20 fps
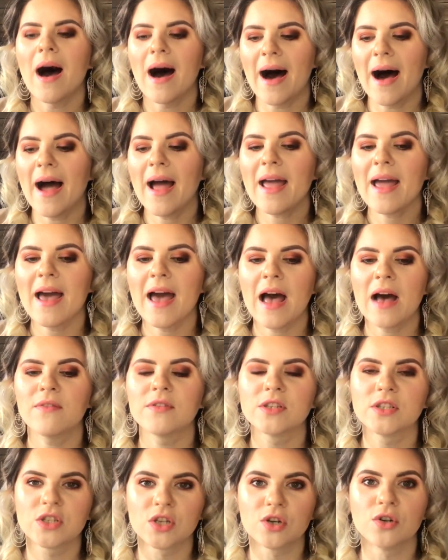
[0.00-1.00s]
I have
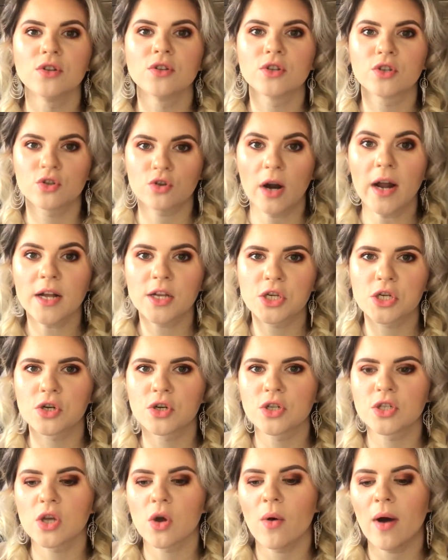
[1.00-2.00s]
a certain structure,
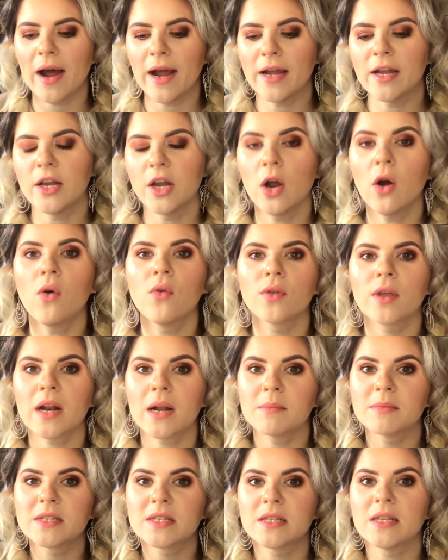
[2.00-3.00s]
so I know that
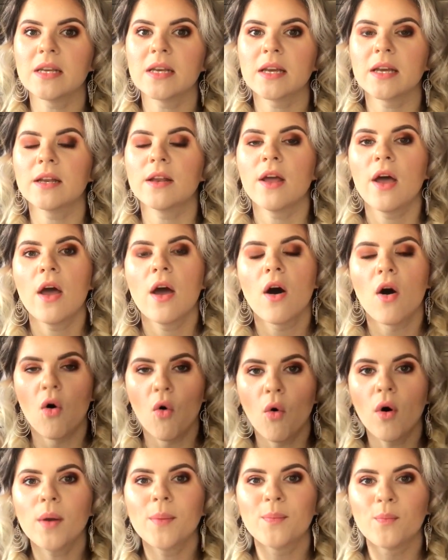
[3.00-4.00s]
I'm sticking
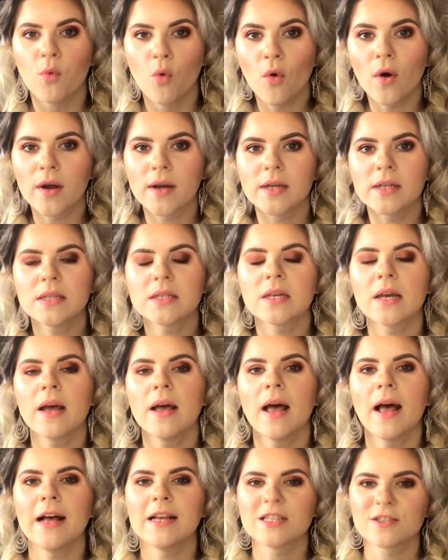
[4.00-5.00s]
on point
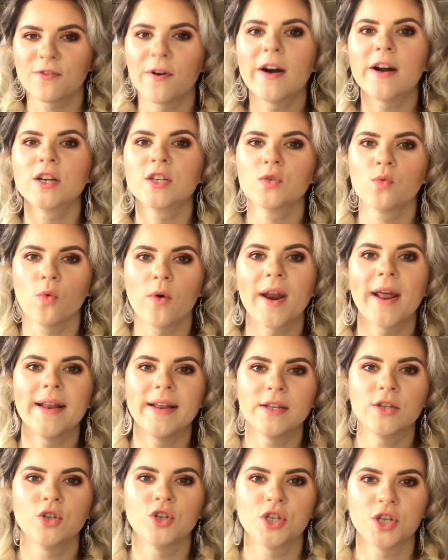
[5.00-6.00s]
as far as what I
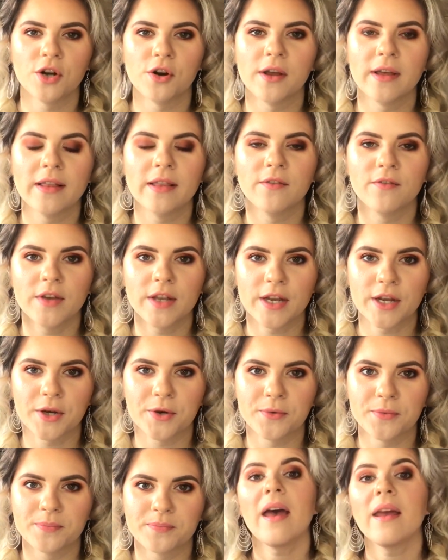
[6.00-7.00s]
need to share in the
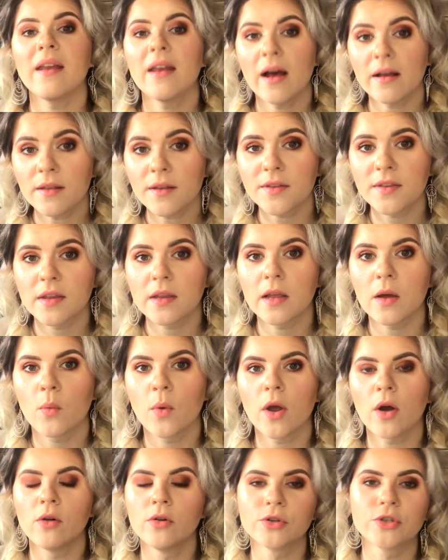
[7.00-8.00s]
video. Another thing that
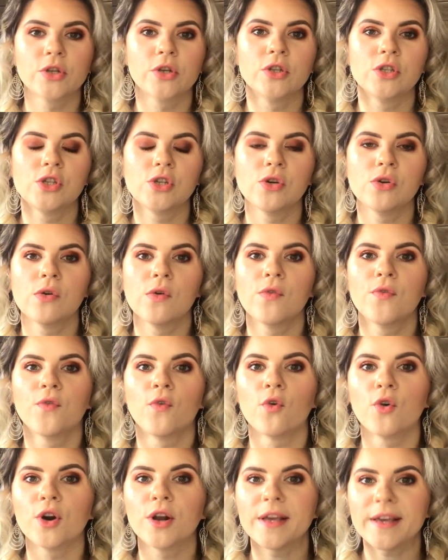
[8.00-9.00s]
we also do
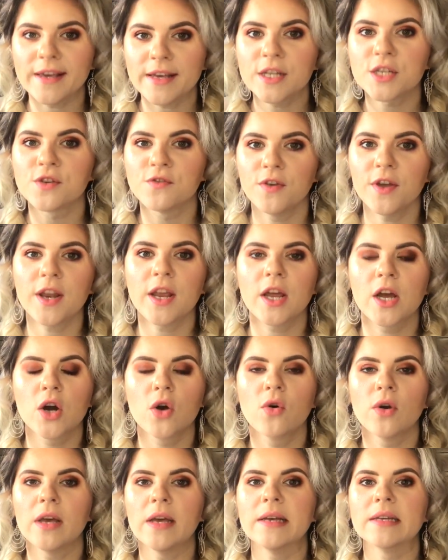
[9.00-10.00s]
for each
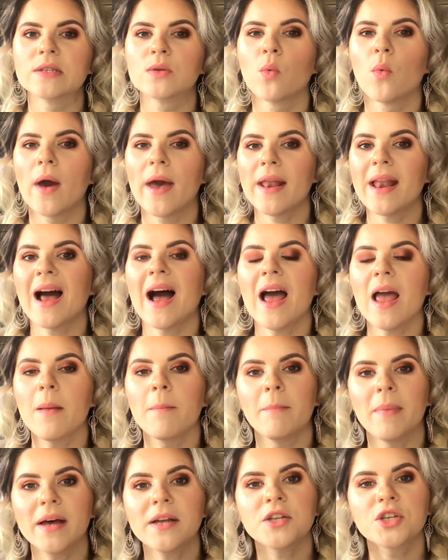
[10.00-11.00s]
video is when I
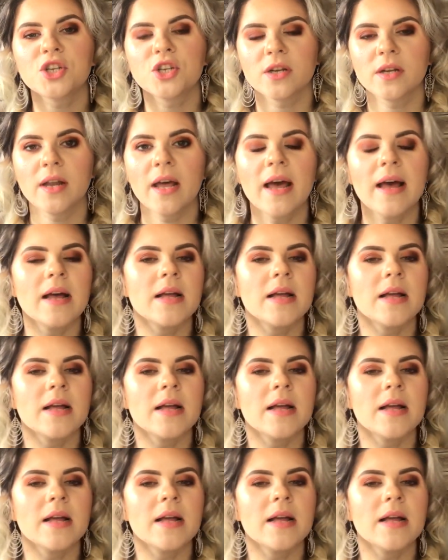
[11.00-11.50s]
mention